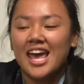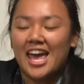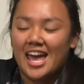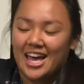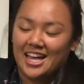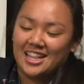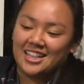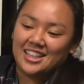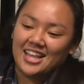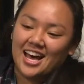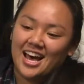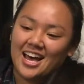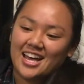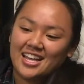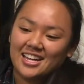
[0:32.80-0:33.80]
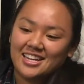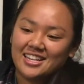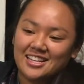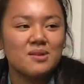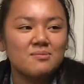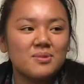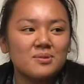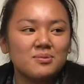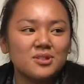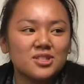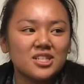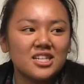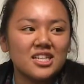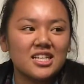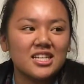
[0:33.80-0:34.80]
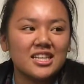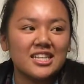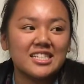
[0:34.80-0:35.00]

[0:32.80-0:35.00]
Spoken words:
and that people should